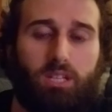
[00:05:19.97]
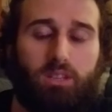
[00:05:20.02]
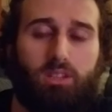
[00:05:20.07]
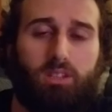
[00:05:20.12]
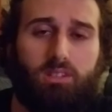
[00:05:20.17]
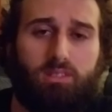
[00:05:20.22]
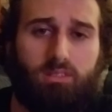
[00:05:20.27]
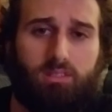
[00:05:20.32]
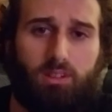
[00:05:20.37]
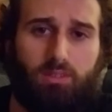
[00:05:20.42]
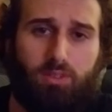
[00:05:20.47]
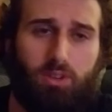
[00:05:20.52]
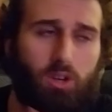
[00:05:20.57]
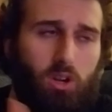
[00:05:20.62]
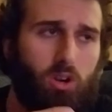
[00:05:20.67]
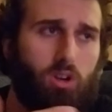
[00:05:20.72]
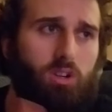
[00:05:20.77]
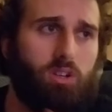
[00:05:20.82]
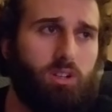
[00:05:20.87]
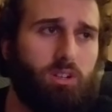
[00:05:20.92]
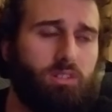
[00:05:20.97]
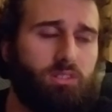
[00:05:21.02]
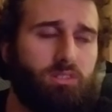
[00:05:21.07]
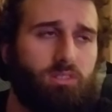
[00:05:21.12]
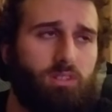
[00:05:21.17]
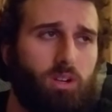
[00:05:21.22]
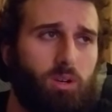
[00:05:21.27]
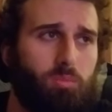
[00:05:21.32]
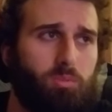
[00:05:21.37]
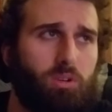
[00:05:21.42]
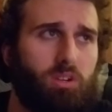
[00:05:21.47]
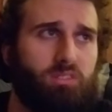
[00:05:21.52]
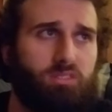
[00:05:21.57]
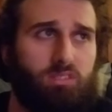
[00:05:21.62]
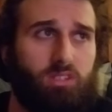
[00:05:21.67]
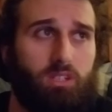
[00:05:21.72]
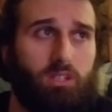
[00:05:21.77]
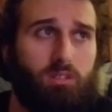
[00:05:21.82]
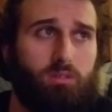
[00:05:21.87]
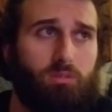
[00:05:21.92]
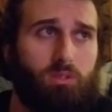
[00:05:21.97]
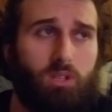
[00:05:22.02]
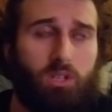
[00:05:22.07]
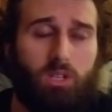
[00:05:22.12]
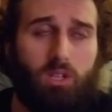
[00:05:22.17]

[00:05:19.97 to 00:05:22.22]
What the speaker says: And these different arcs are present in